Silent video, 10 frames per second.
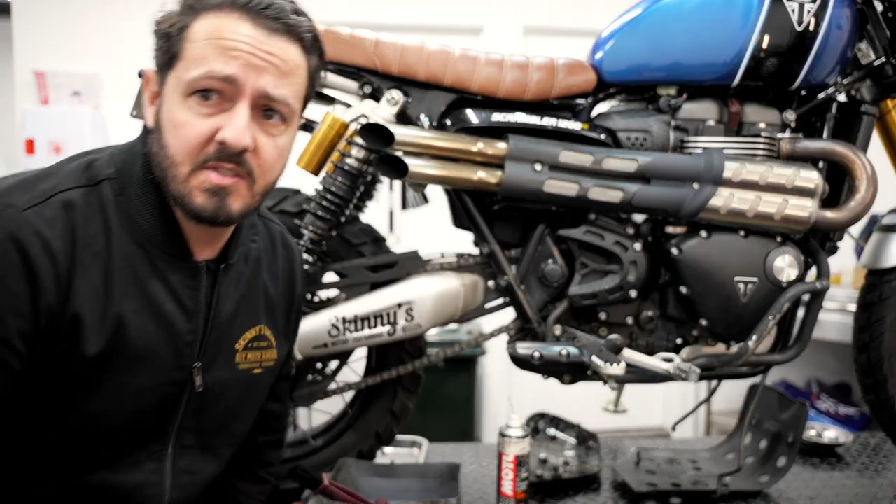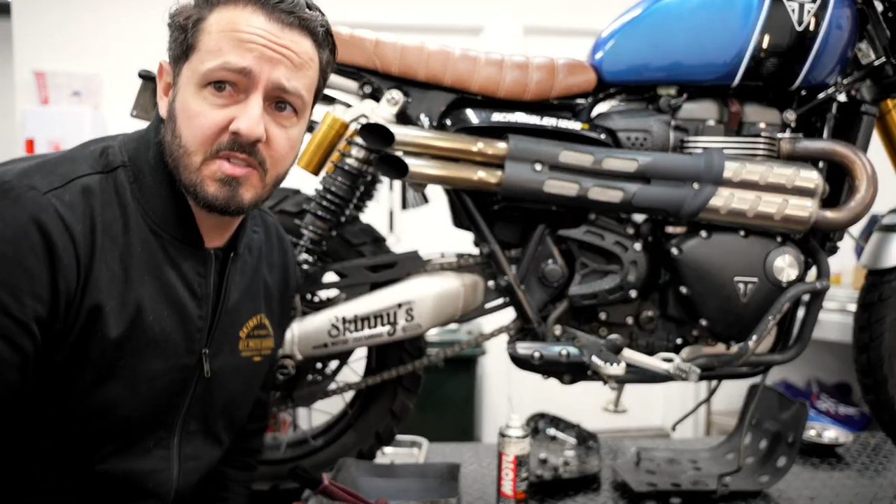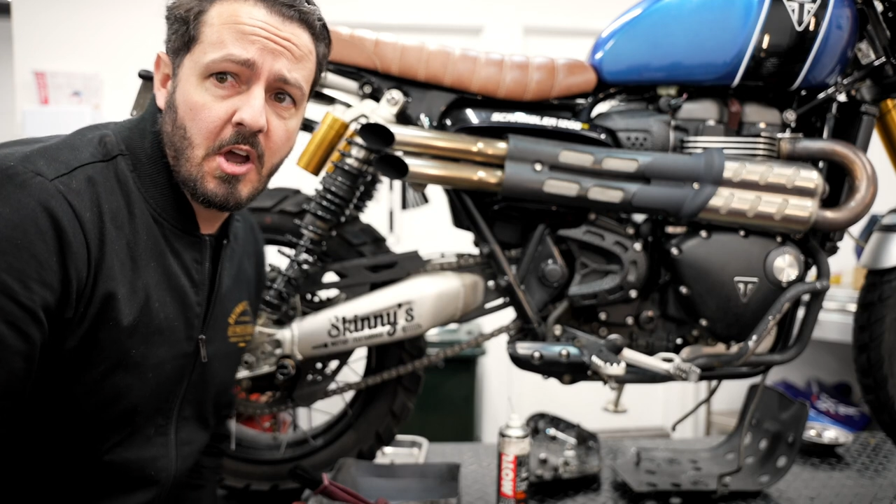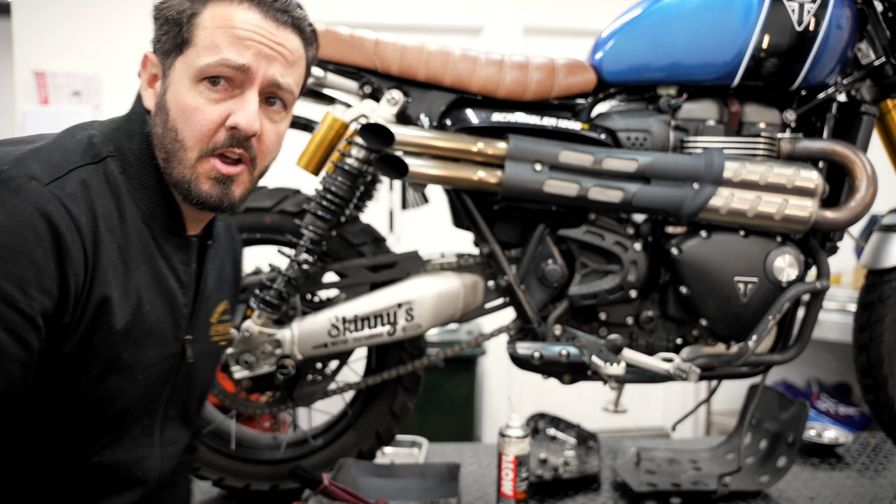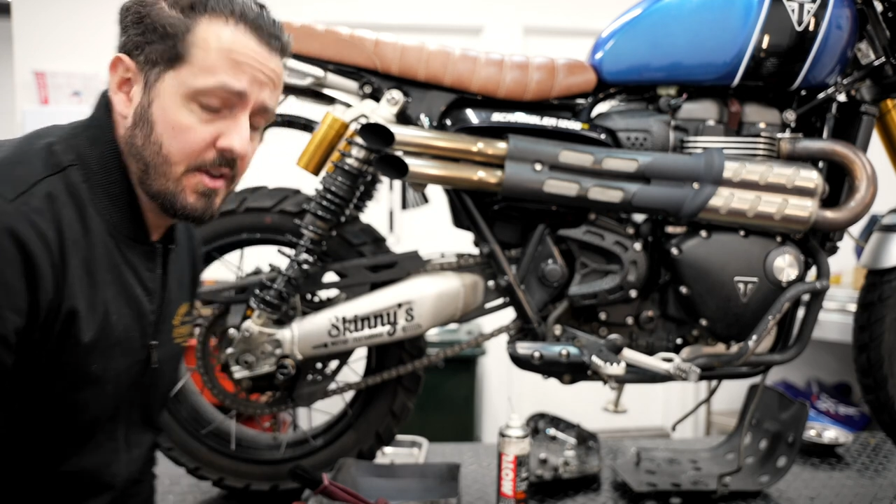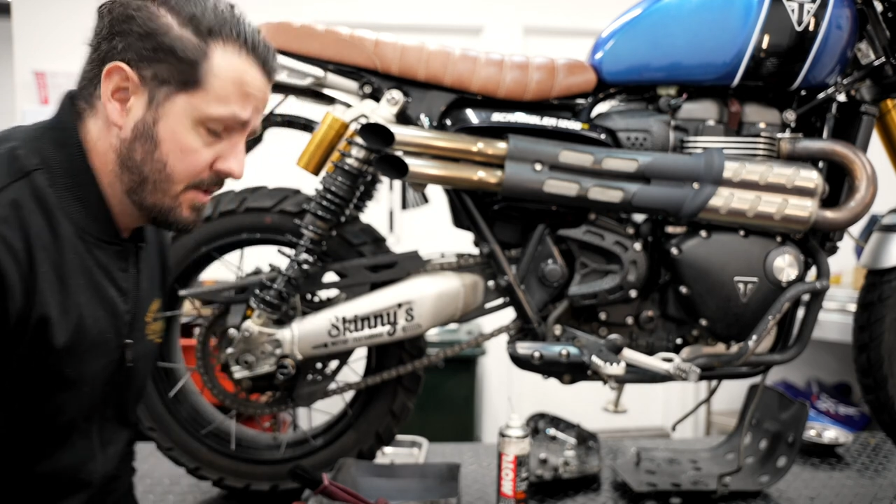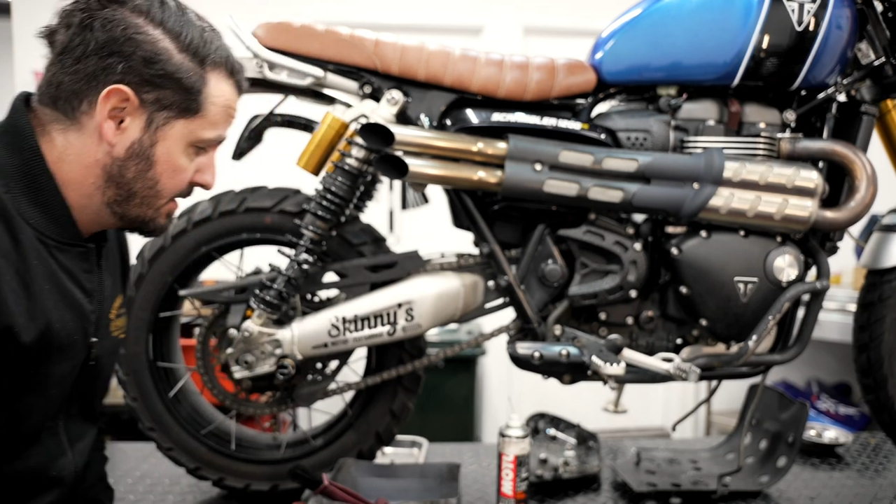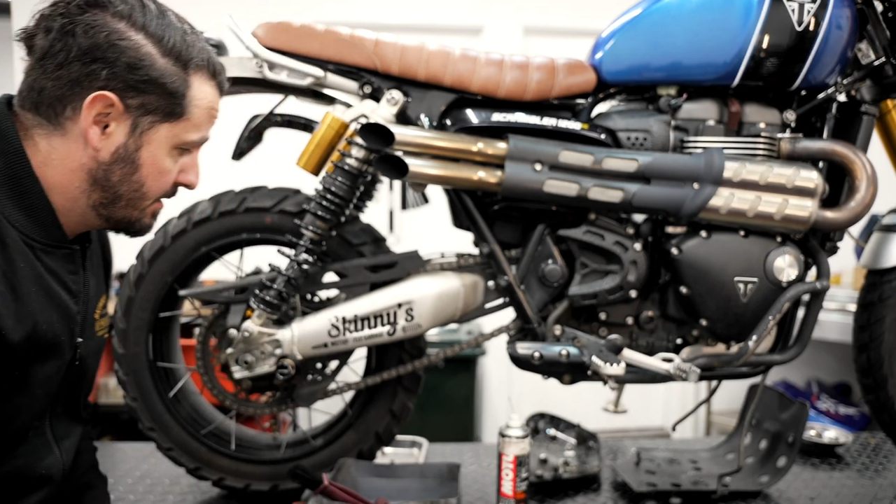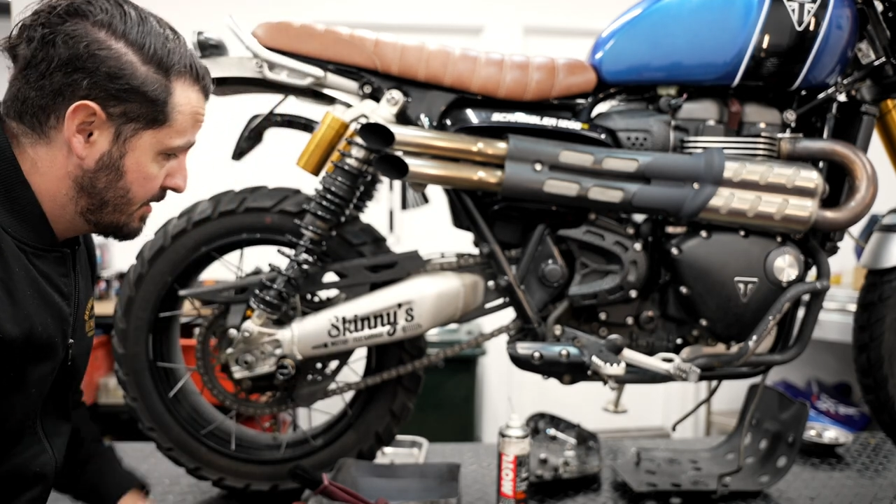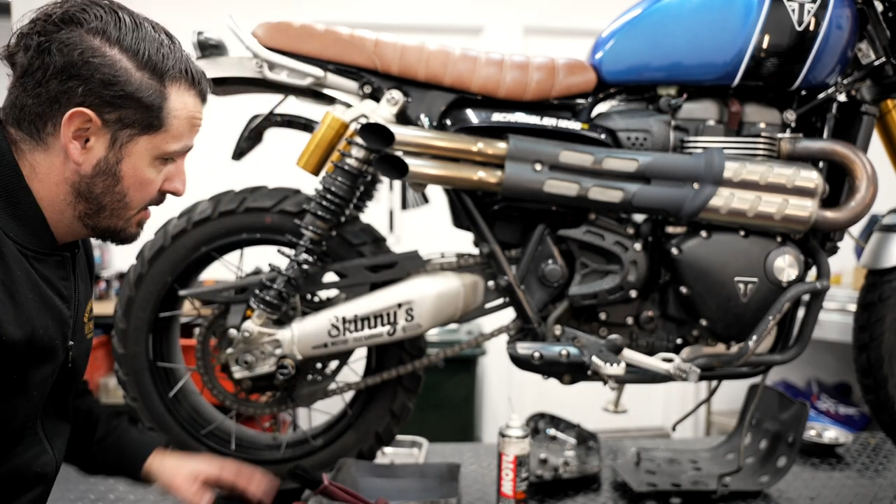so
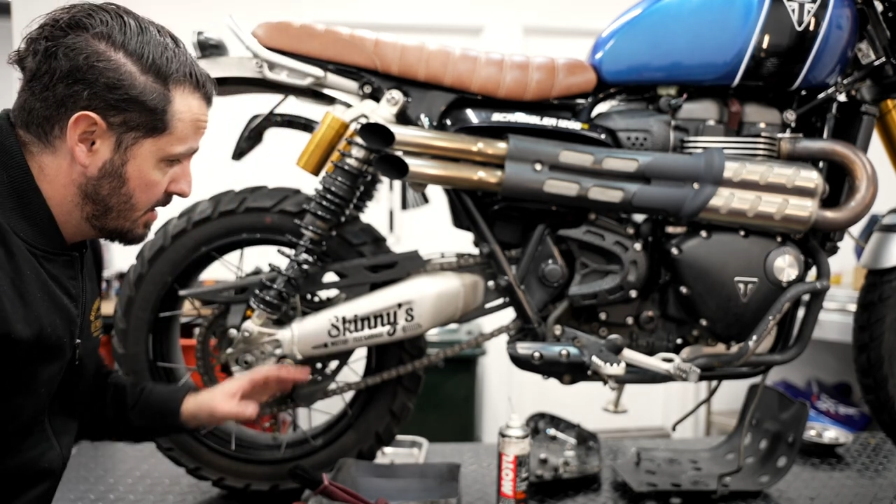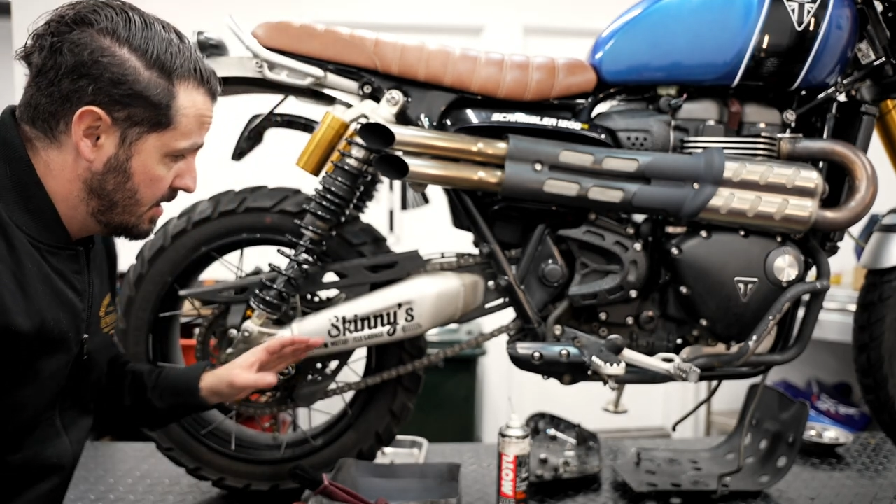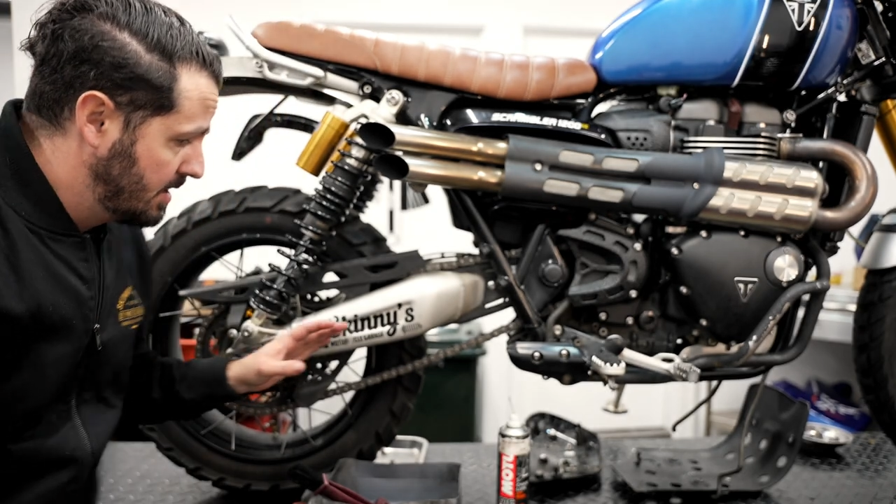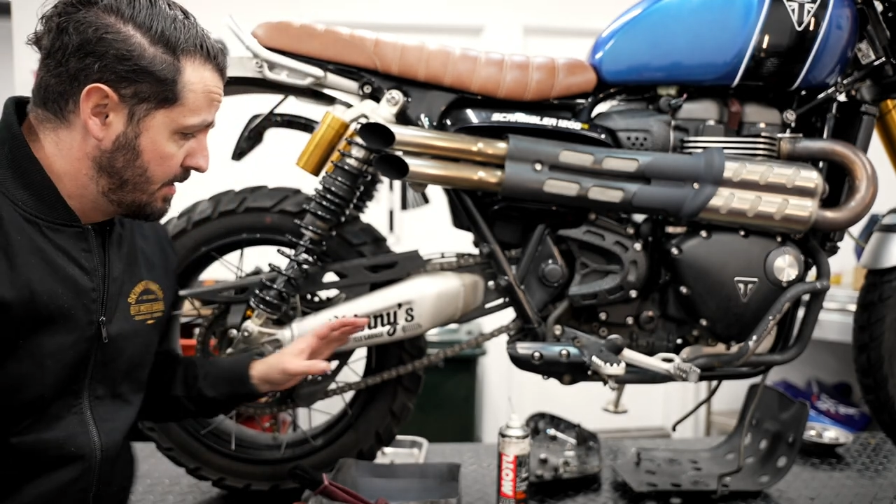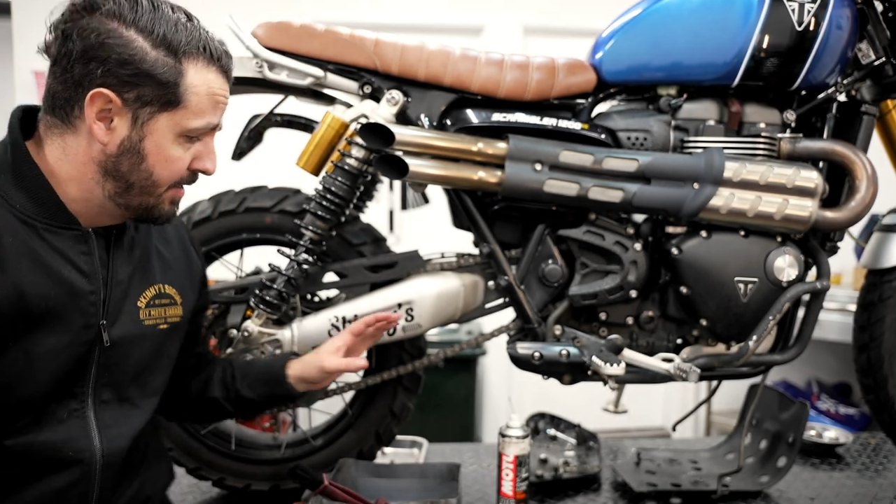the